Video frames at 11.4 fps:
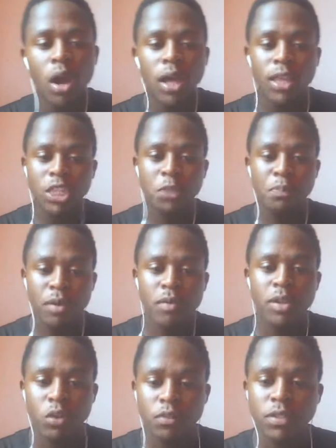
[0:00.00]
the
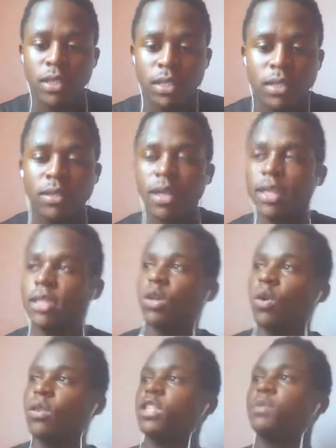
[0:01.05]
spirit of citizens or
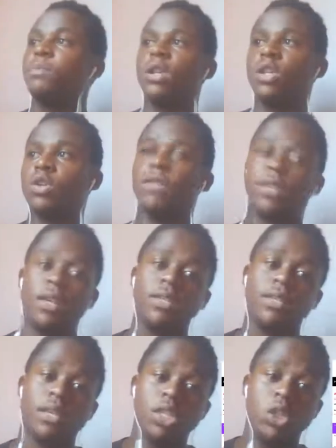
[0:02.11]
the spirit of the
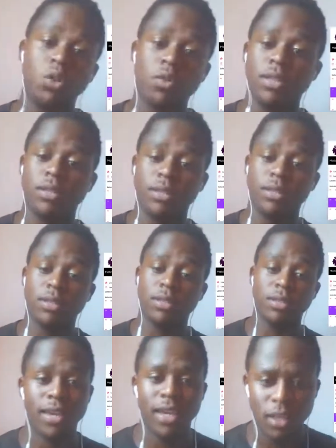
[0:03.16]
Centurions is still
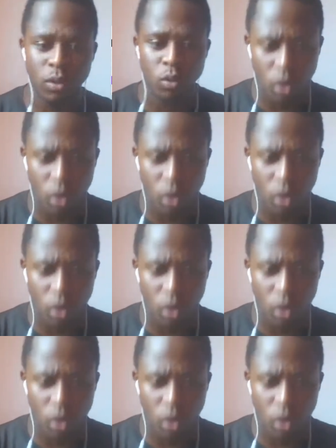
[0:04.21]
there